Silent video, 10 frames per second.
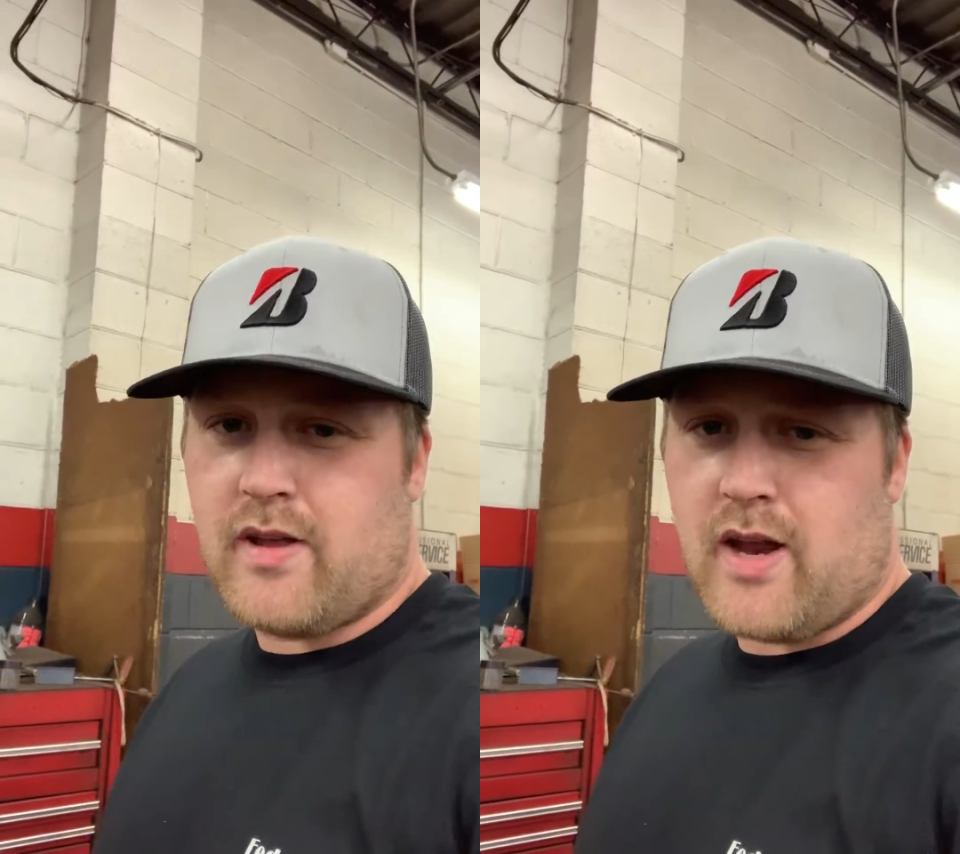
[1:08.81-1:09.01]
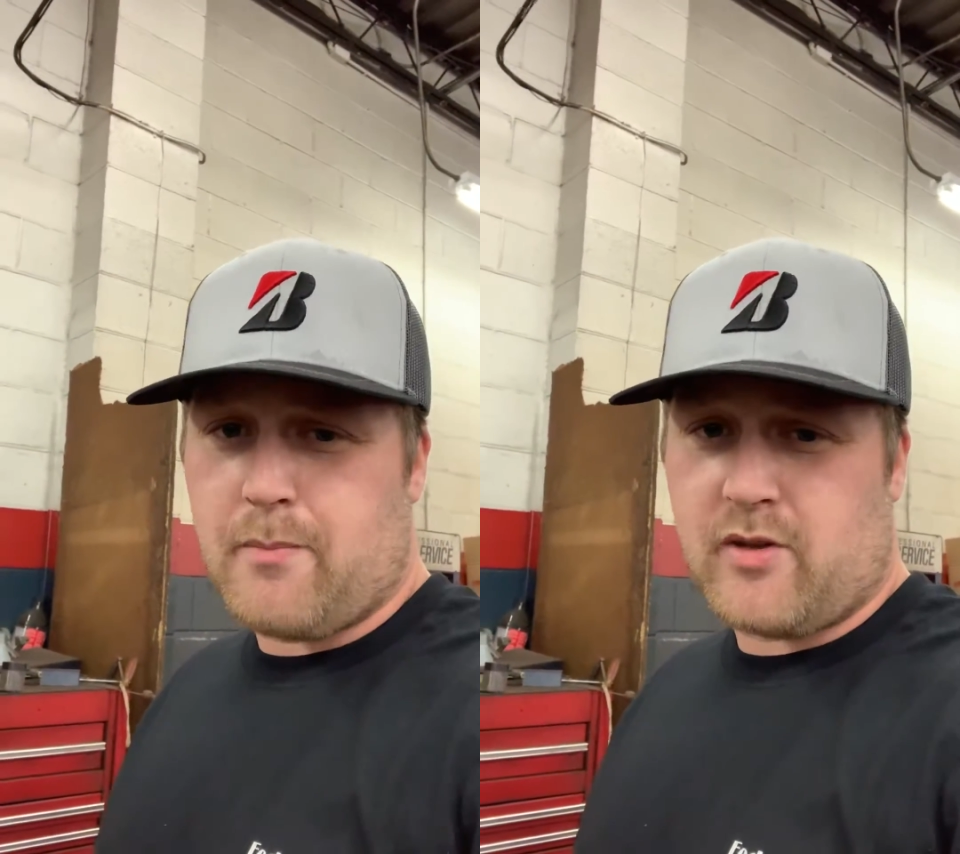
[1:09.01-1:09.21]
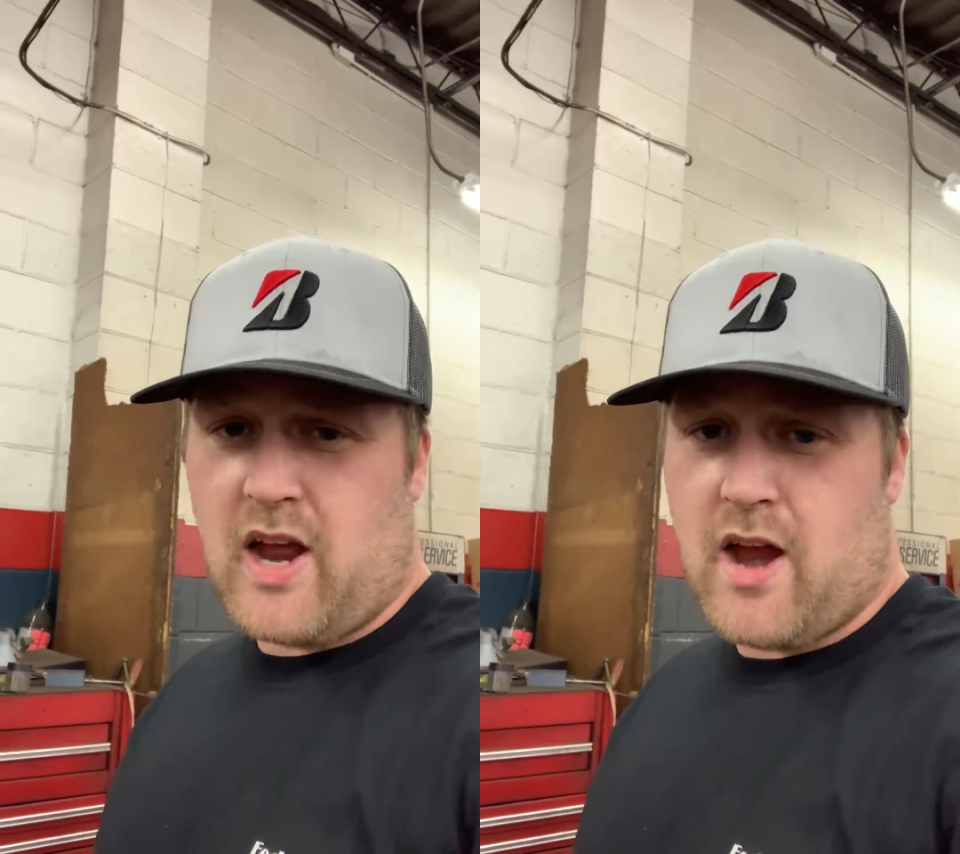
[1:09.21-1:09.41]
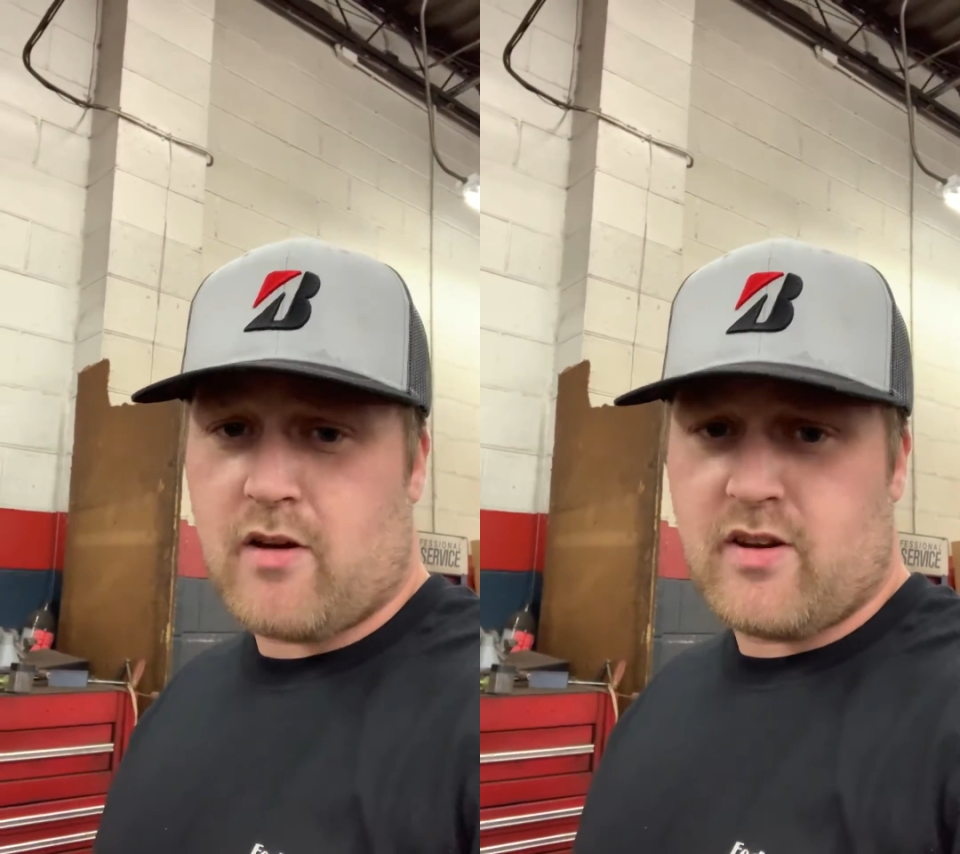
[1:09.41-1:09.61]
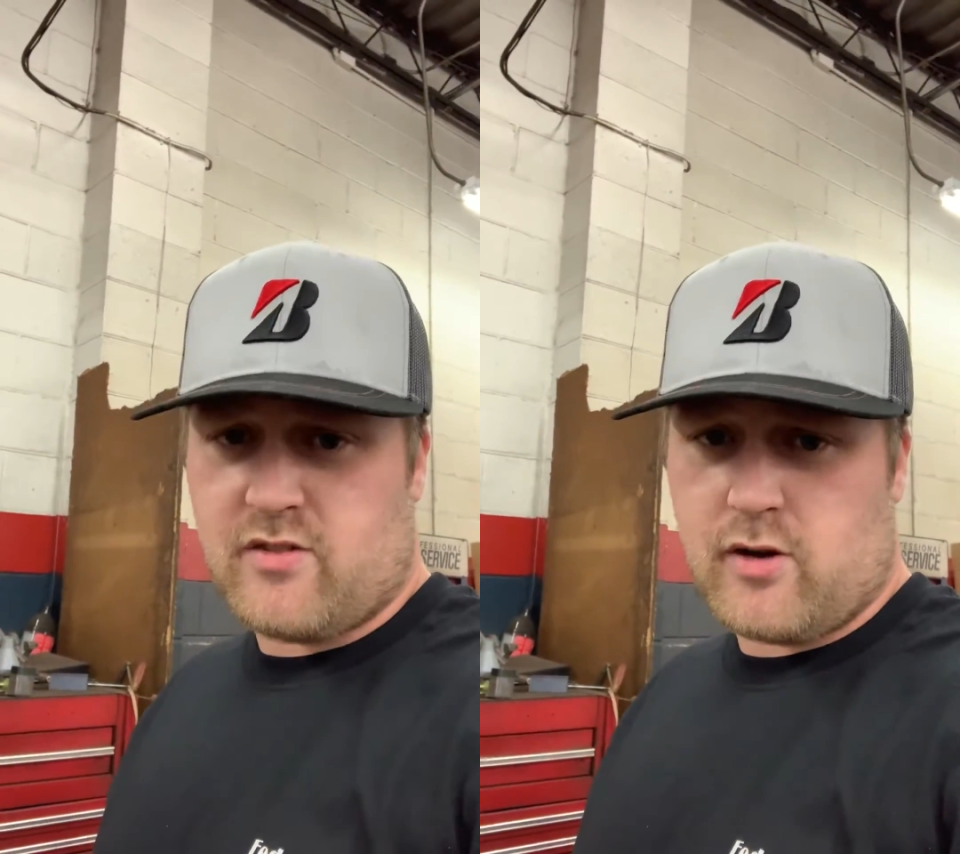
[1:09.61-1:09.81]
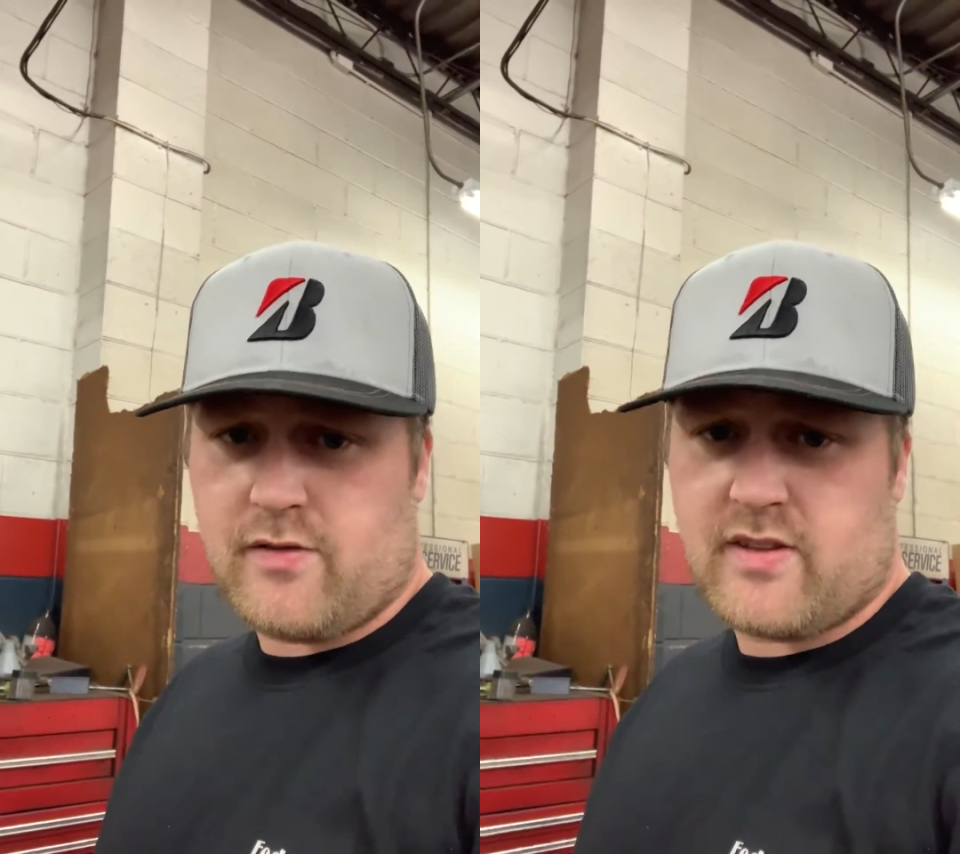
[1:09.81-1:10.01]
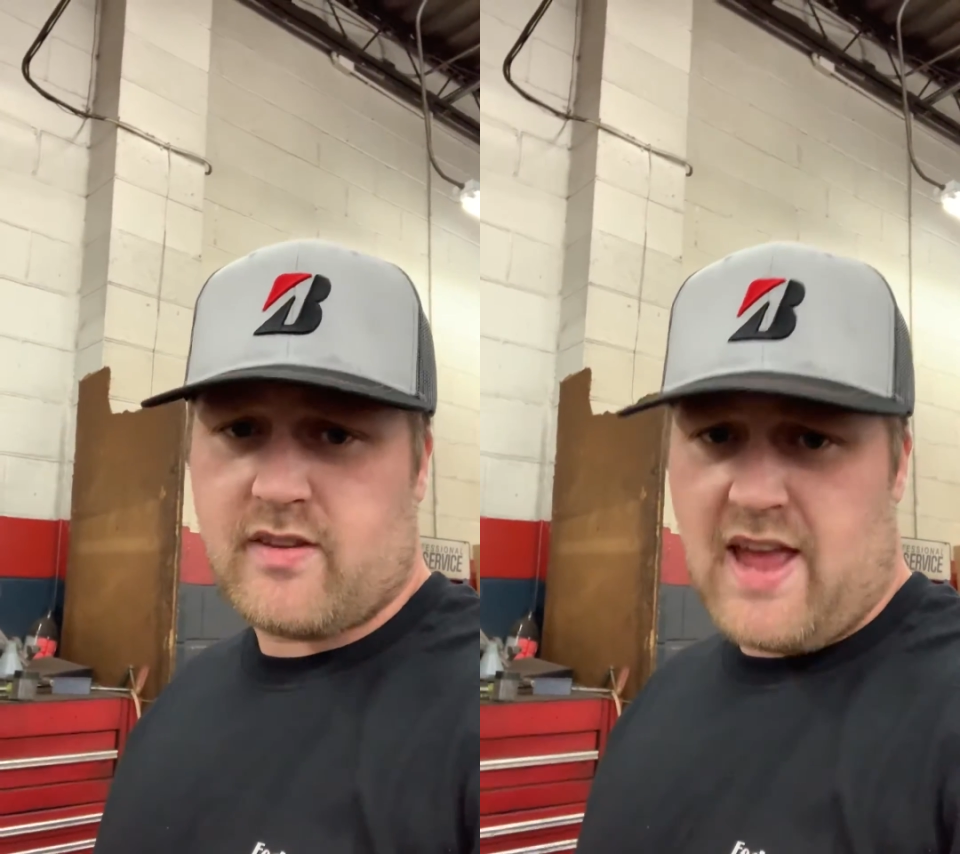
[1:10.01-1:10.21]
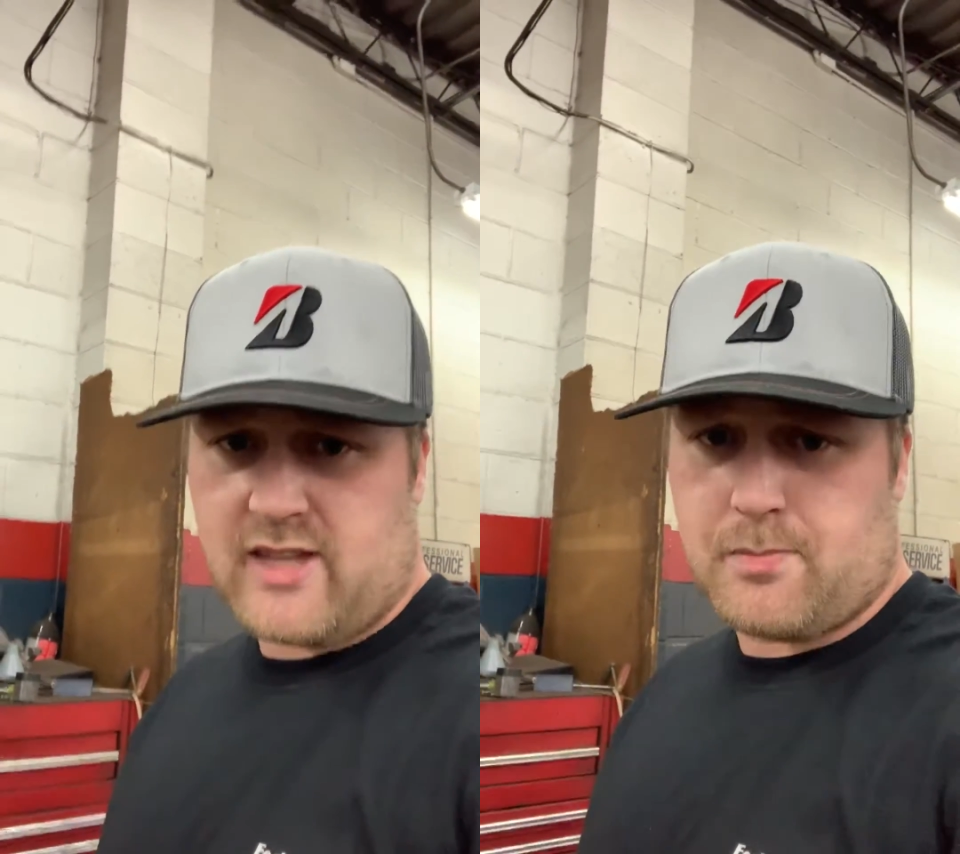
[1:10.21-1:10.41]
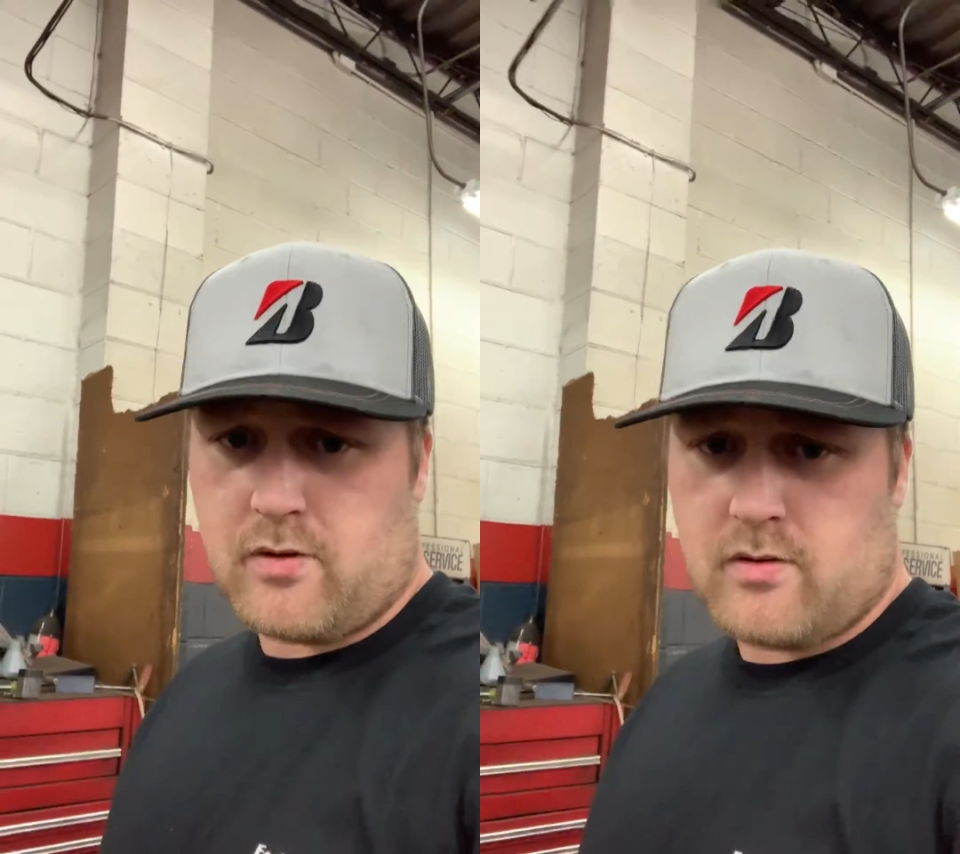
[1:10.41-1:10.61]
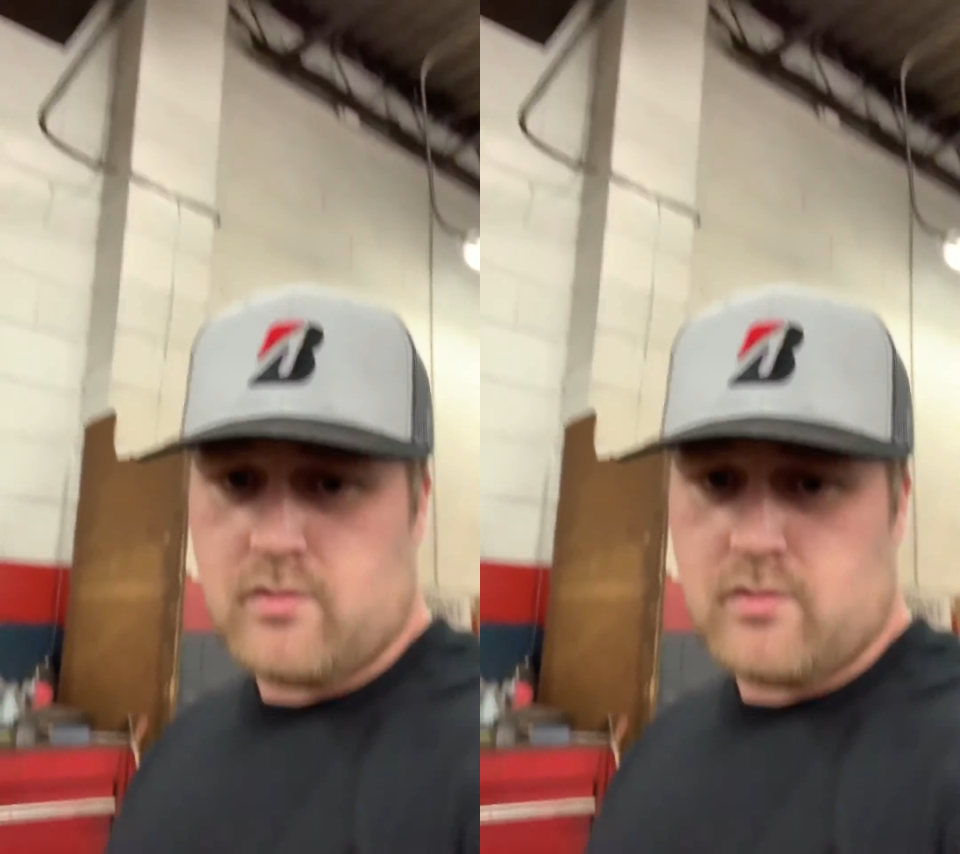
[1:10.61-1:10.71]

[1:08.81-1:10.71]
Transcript: and I'm your tire and service expert.